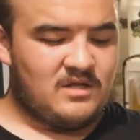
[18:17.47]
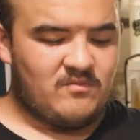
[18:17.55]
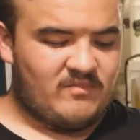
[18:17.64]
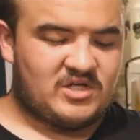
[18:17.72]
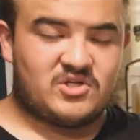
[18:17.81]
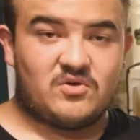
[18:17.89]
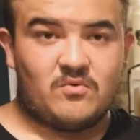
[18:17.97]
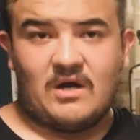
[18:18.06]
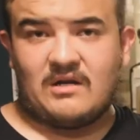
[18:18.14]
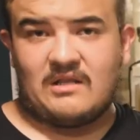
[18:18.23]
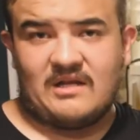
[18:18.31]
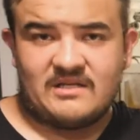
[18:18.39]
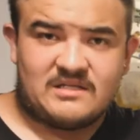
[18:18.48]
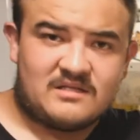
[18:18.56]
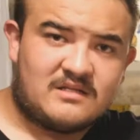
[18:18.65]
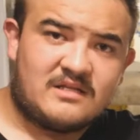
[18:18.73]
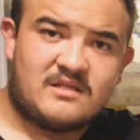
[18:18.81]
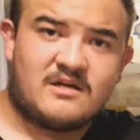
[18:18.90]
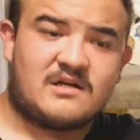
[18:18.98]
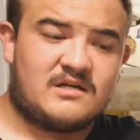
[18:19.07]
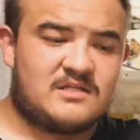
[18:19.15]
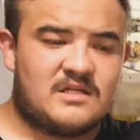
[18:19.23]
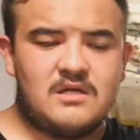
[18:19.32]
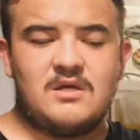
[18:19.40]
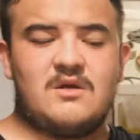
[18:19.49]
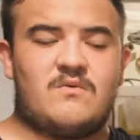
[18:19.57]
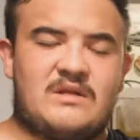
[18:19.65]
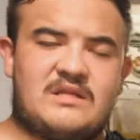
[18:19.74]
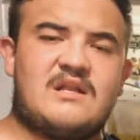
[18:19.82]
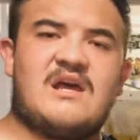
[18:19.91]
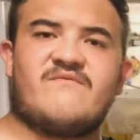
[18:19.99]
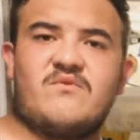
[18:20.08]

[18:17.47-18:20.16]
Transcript: make sure the water line's still in there, because we did have